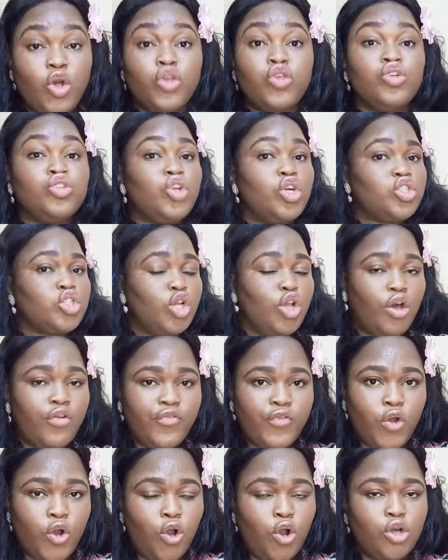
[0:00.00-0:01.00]
or you just
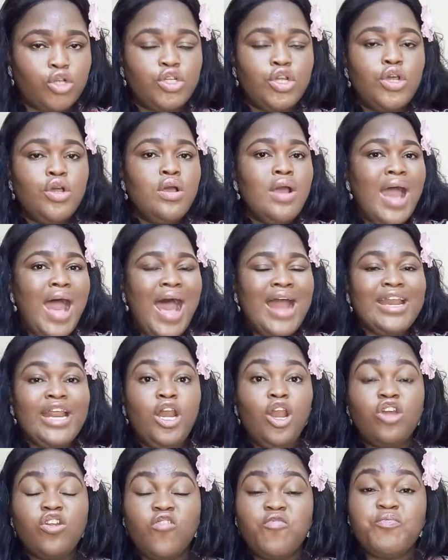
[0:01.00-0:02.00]
love God and a
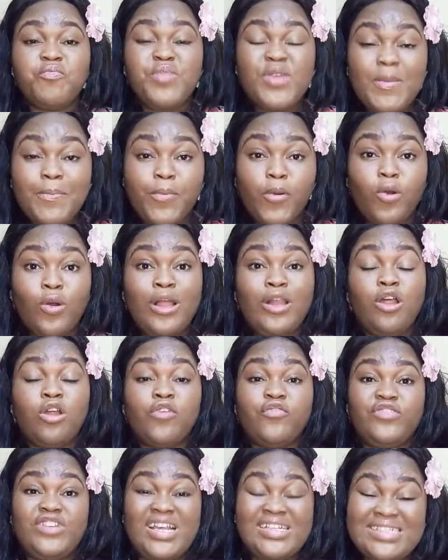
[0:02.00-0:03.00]
lot of people, a lot
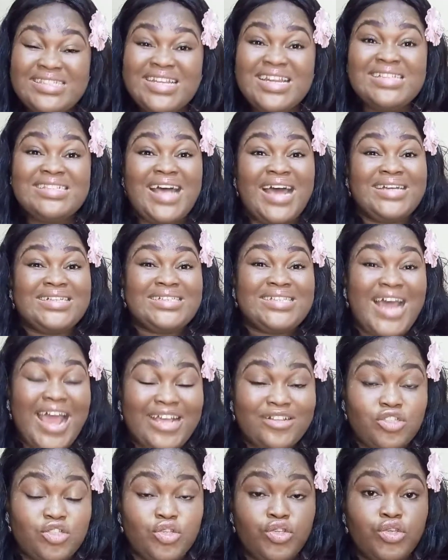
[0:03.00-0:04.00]
of destinies are
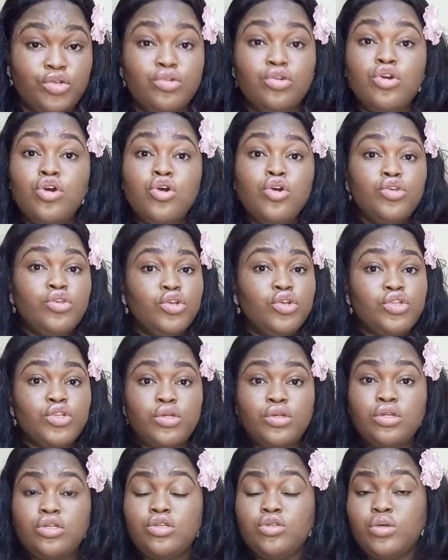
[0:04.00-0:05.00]
tied to you, you
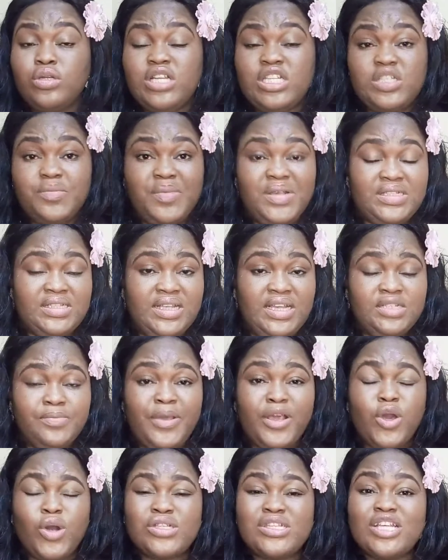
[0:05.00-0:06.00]
shouldn't do this business
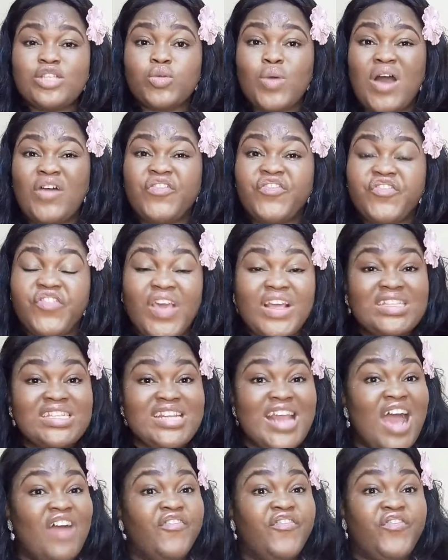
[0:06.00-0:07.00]
because it will affect
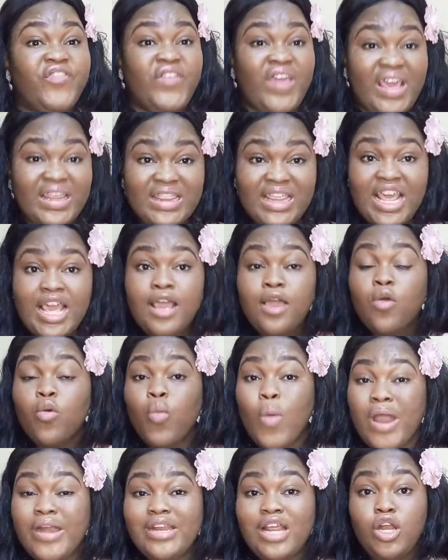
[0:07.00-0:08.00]
their faith
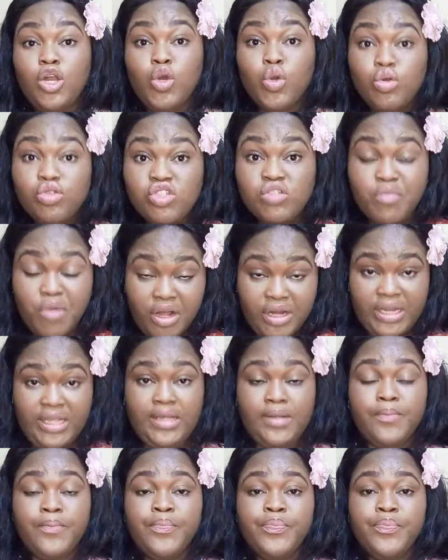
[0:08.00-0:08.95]
when they lose money,